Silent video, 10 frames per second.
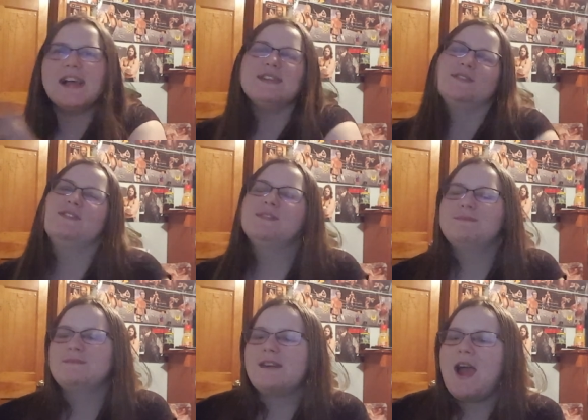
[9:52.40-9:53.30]
Live. Oh,
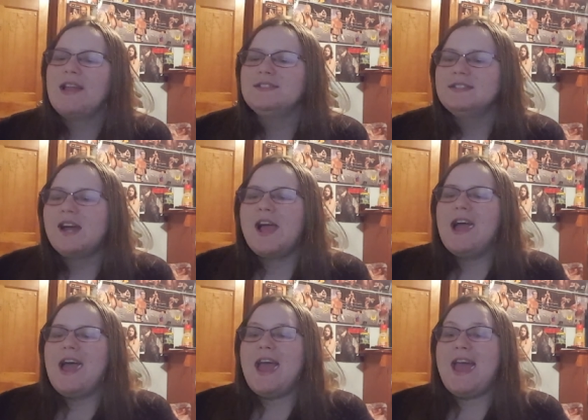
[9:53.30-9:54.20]
yeah.
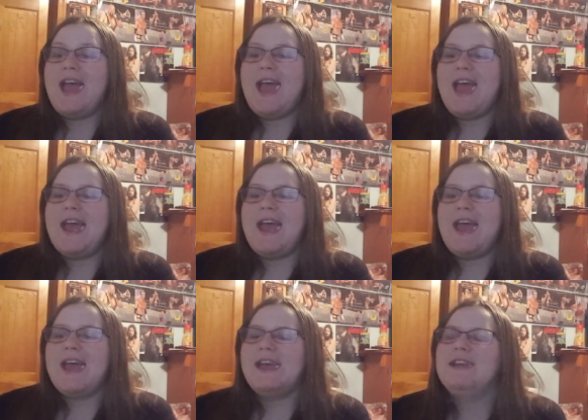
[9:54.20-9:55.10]

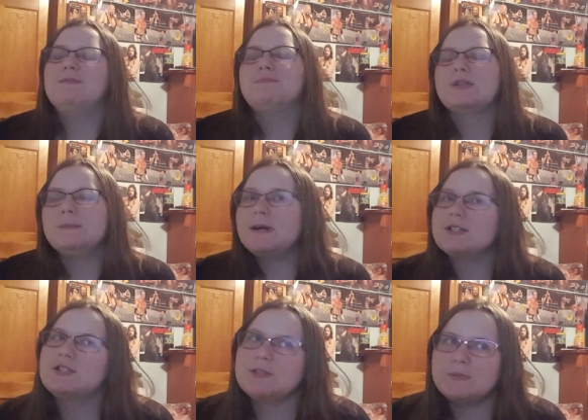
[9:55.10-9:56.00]
And pretty
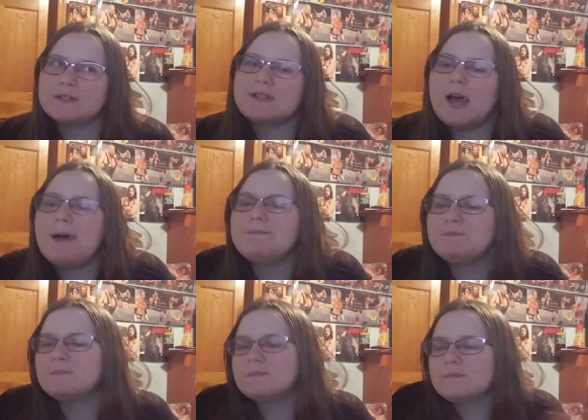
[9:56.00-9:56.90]
much it was
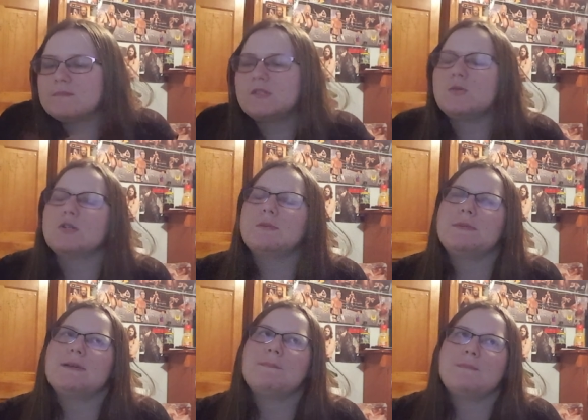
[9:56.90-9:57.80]
um
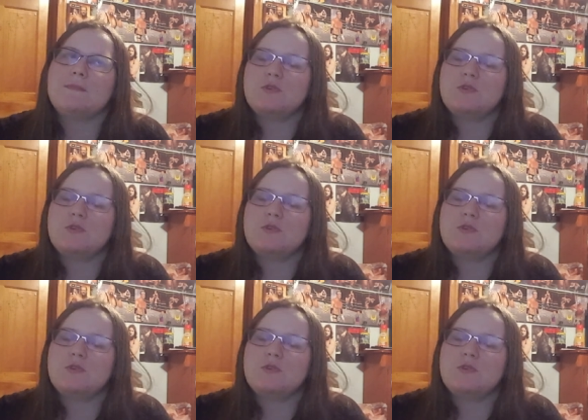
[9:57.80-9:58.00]
tournament,